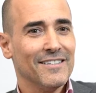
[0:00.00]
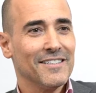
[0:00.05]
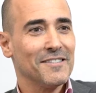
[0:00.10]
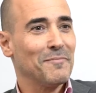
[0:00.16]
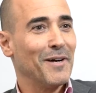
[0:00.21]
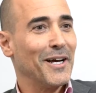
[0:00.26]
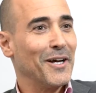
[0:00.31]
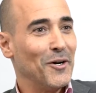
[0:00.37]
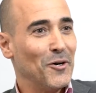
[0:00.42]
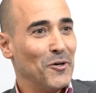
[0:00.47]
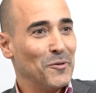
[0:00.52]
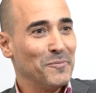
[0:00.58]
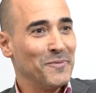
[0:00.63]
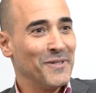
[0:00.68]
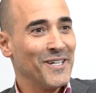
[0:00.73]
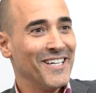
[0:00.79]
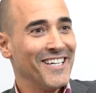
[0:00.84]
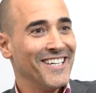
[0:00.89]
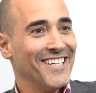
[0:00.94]
my home.
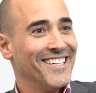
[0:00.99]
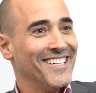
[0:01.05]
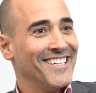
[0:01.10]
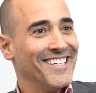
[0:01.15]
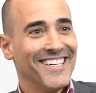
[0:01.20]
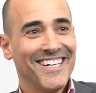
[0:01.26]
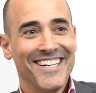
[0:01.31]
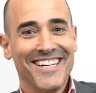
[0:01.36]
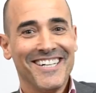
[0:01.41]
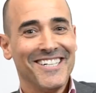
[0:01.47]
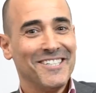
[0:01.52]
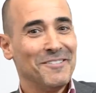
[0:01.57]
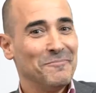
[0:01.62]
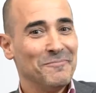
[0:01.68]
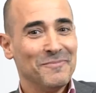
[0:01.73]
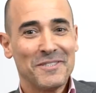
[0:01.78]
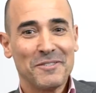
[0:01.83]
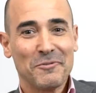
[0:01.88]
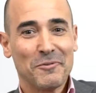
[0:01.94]

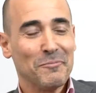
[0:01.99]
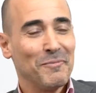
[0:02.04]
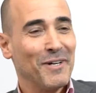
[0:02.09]
It's where